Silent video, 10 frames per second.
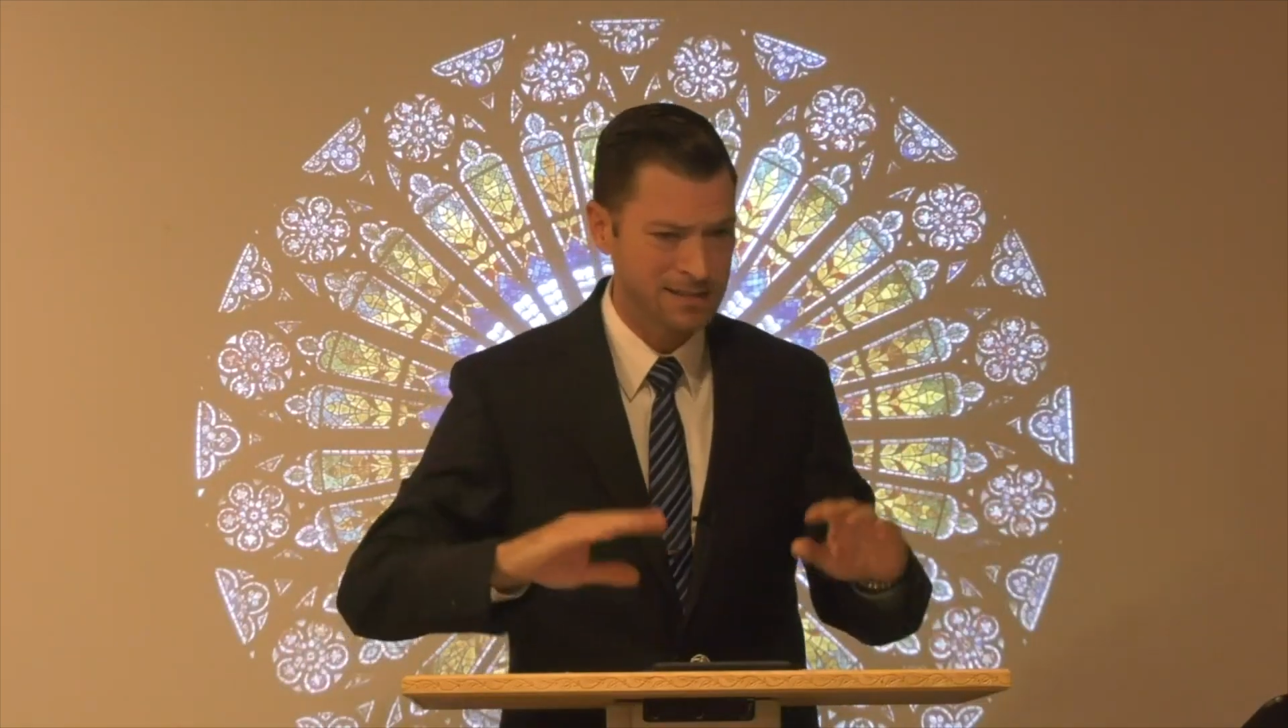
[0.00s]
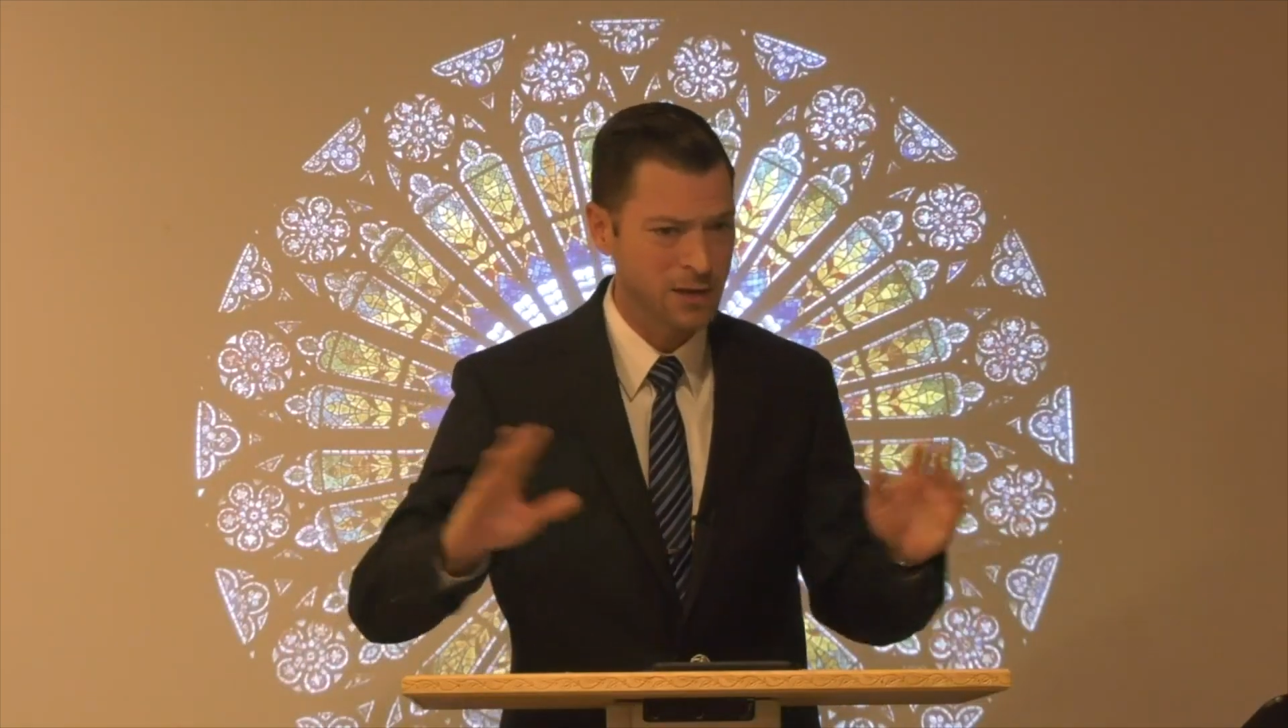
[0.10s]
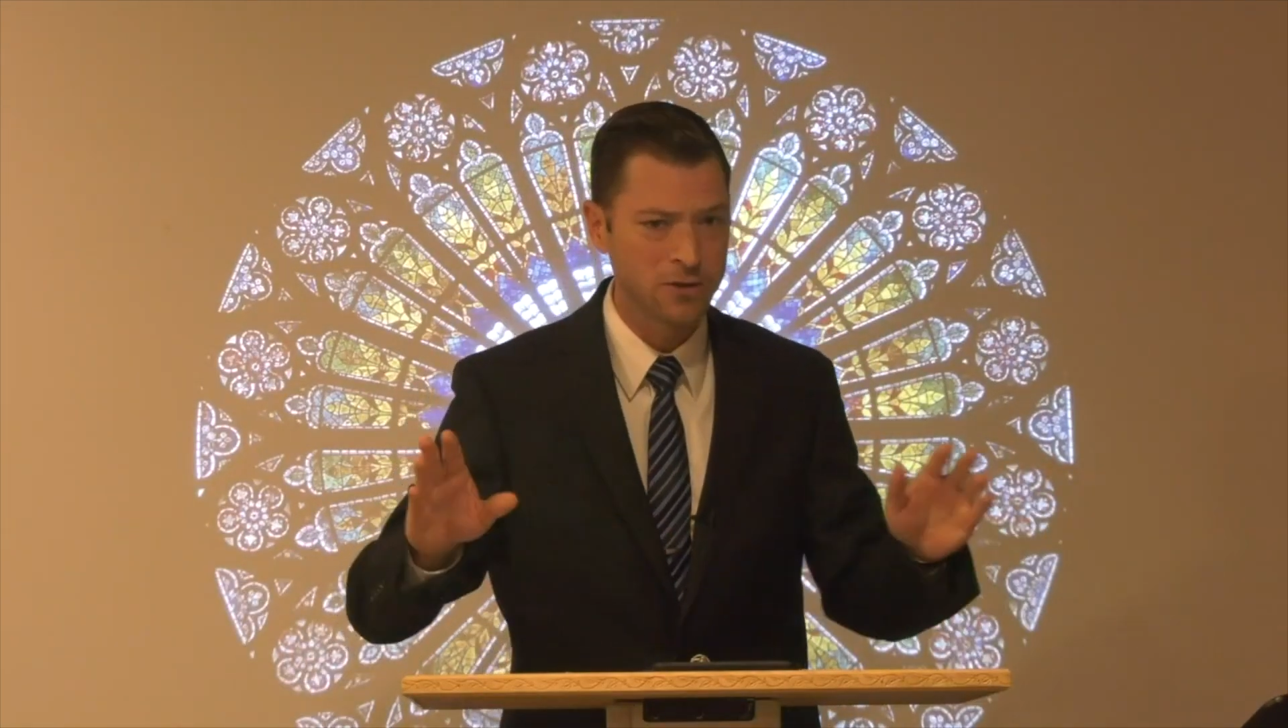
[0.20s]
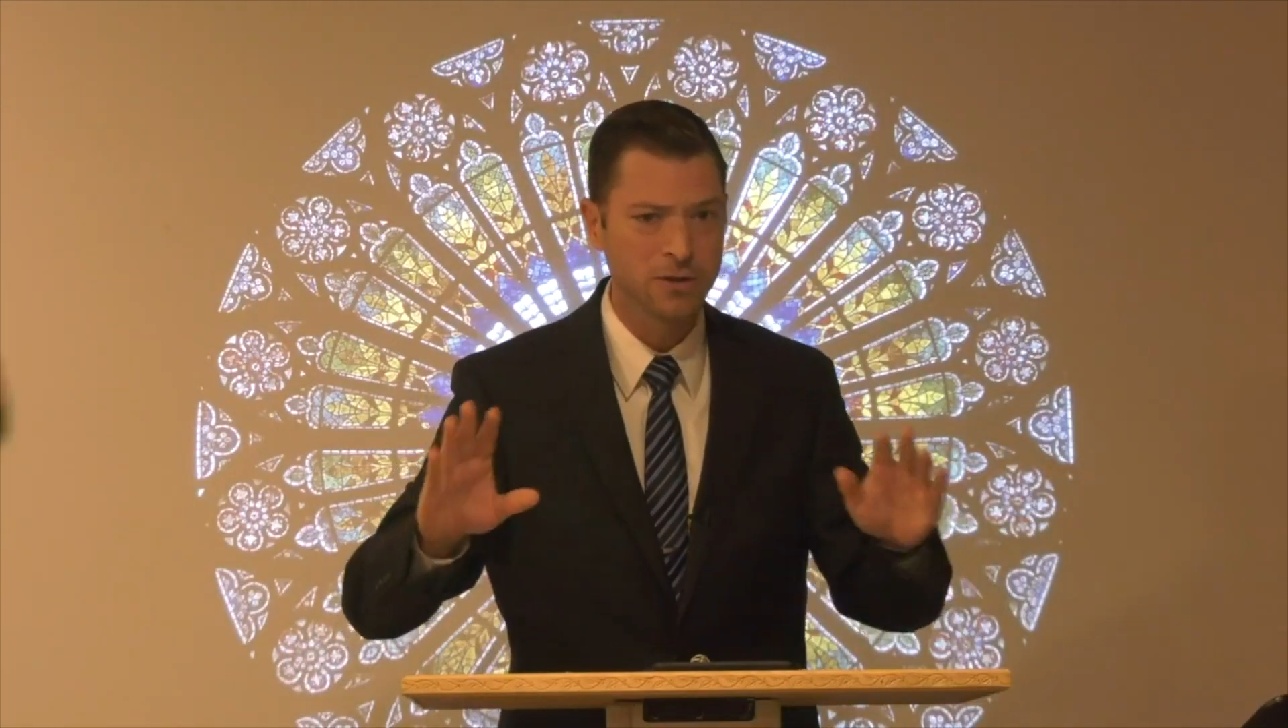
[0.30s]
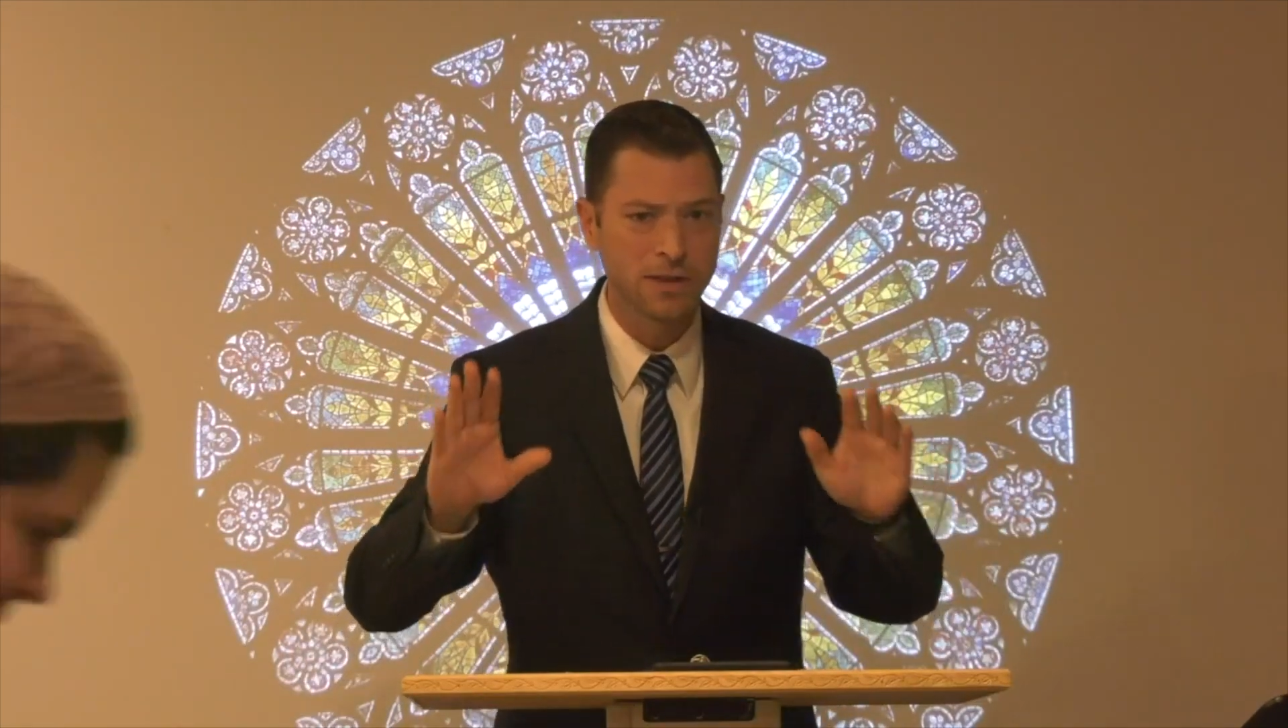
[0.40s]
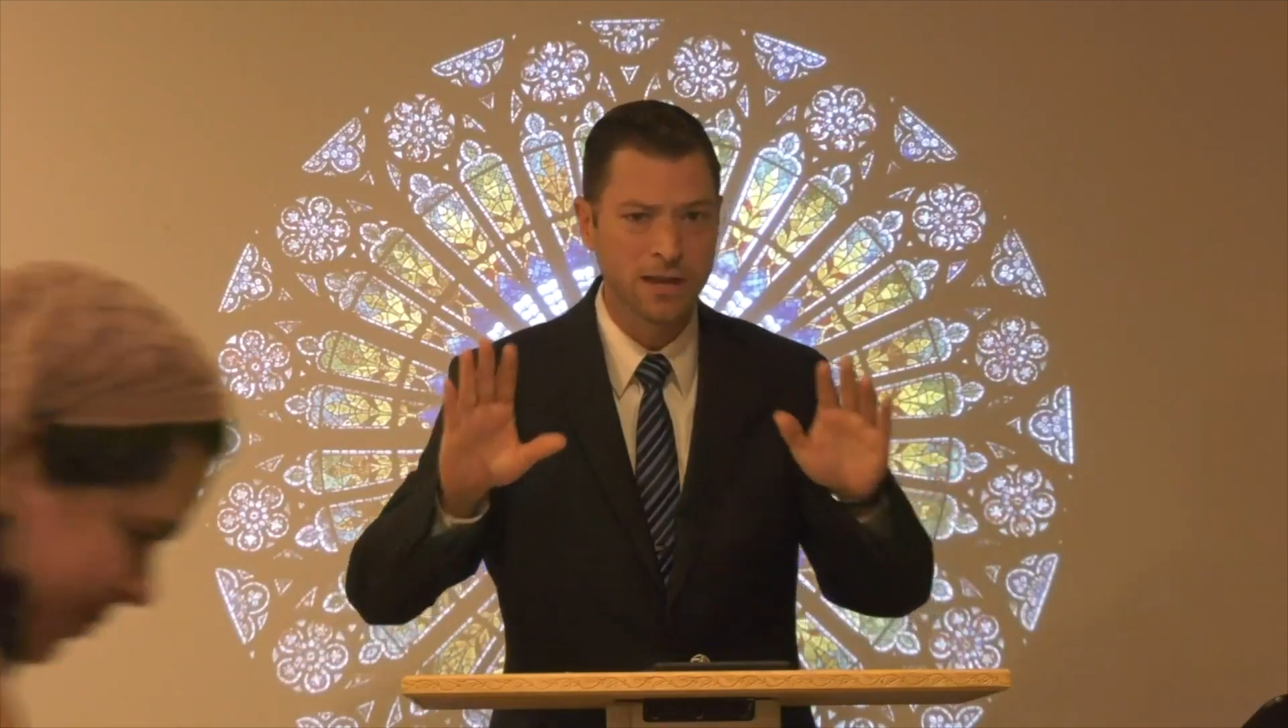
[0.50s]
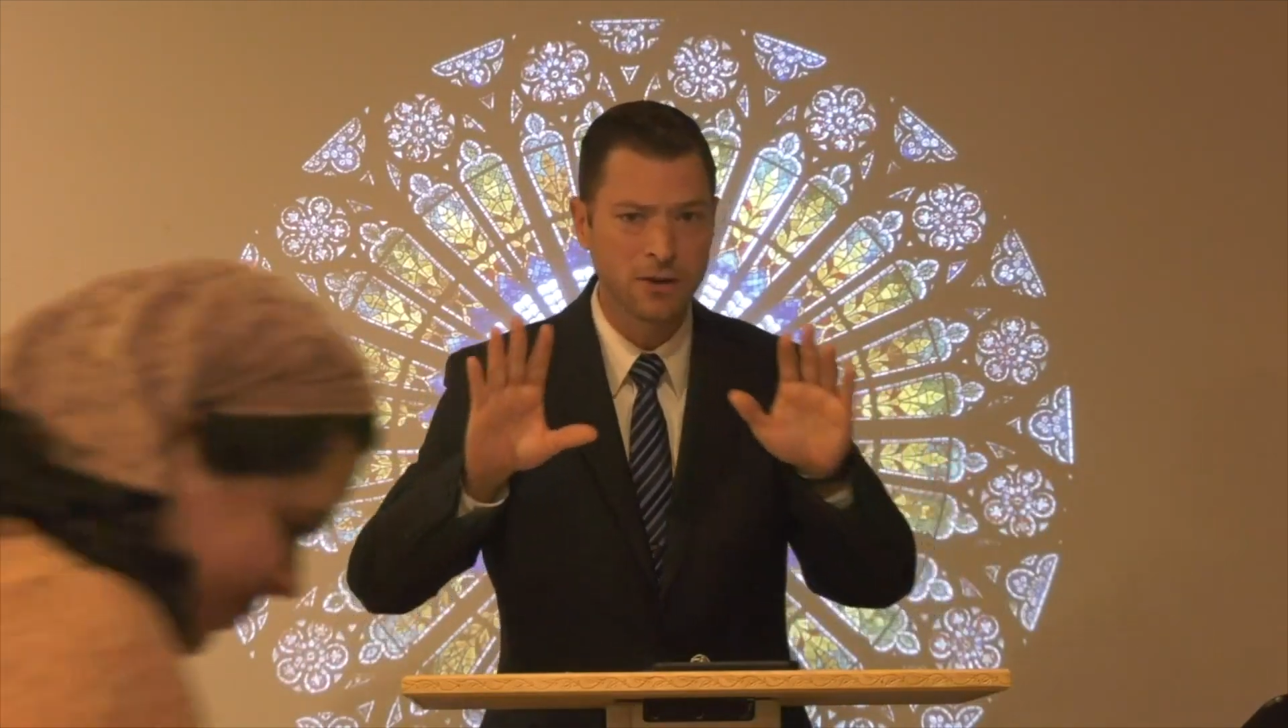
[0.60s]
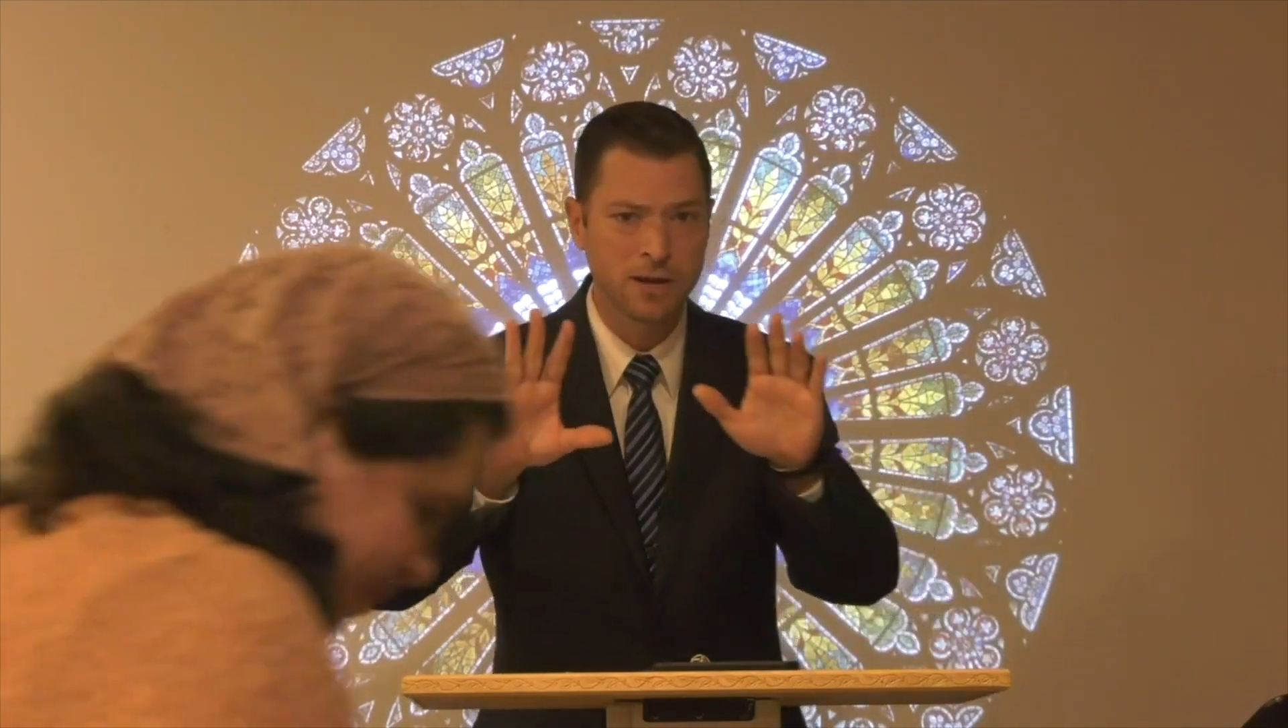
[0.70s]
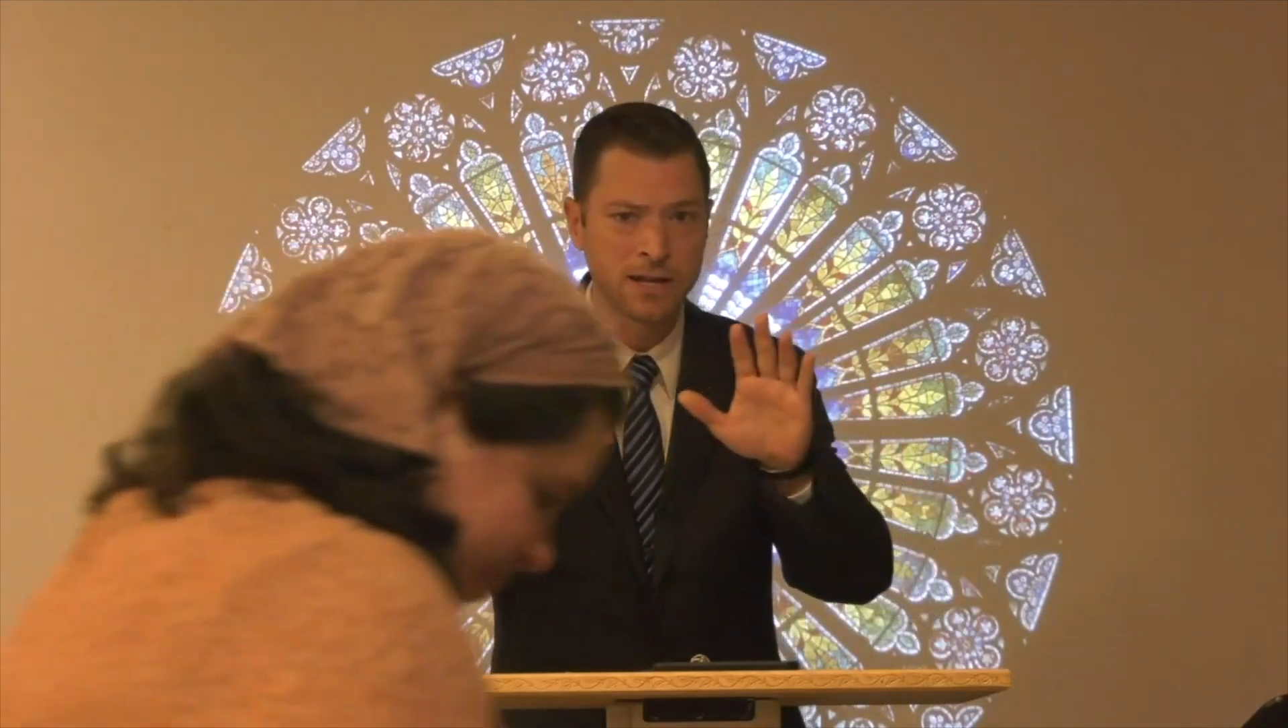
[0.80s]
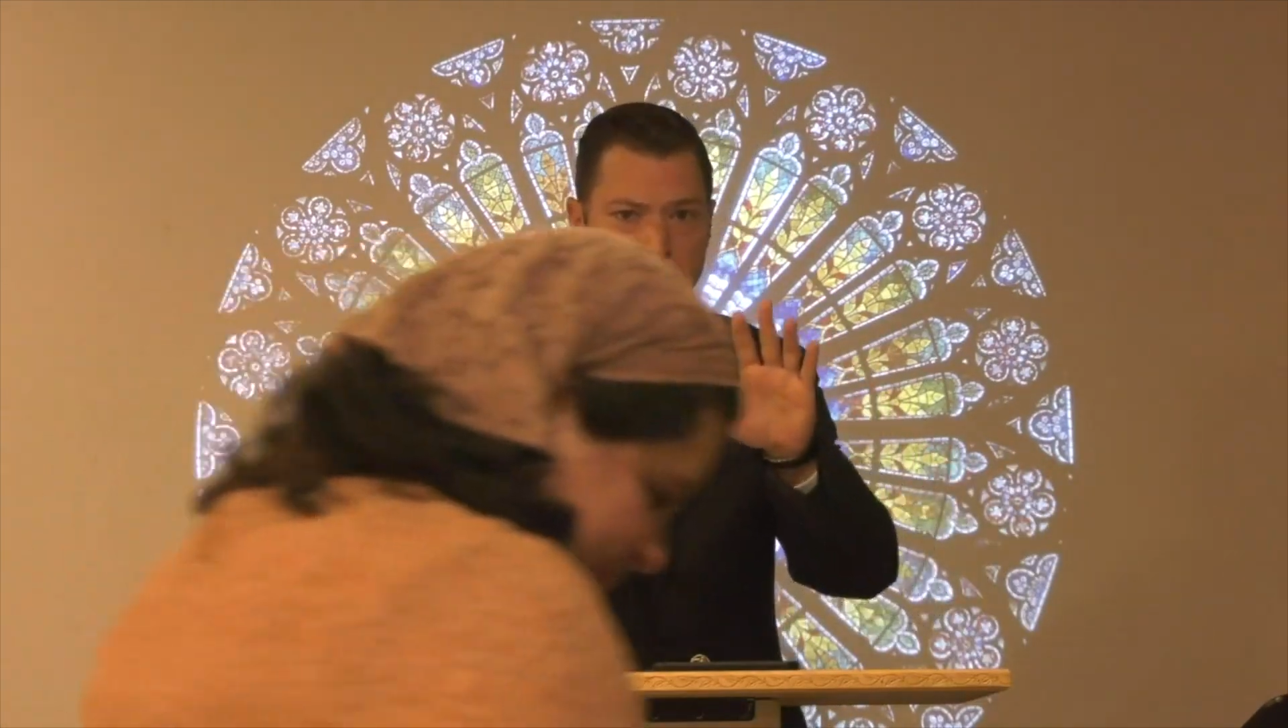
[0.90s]
they all know that
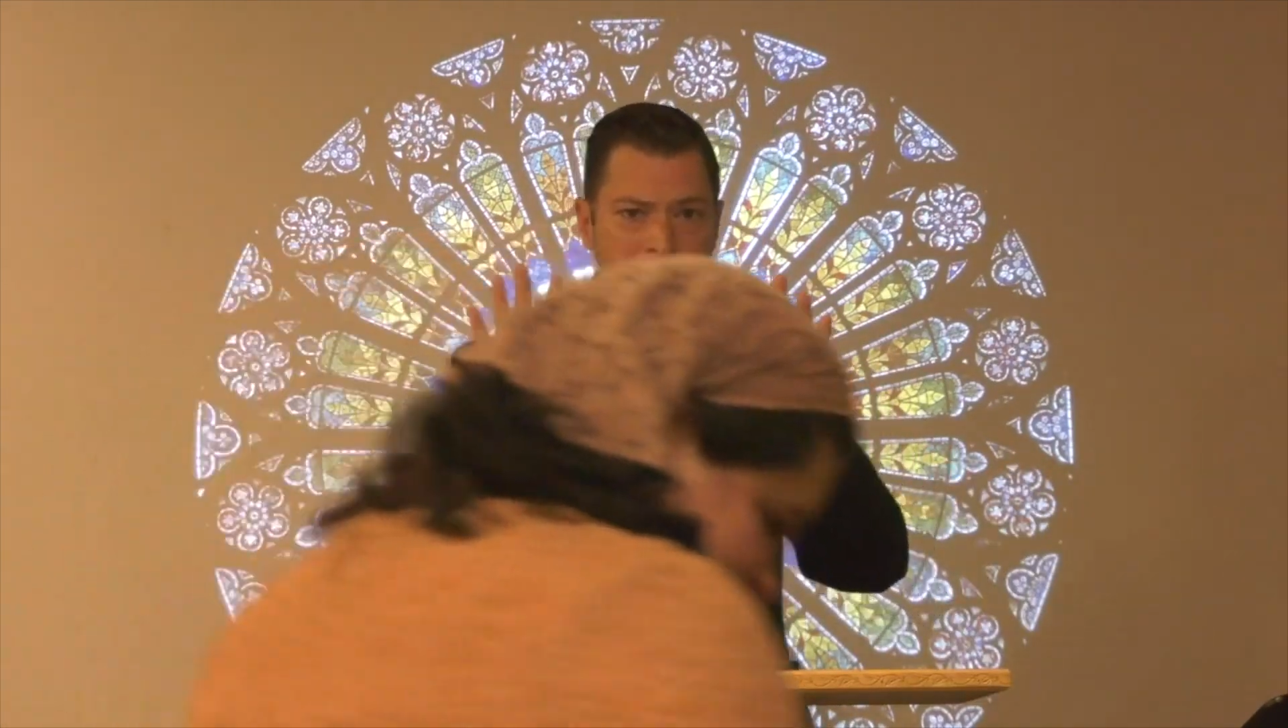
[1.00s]
already,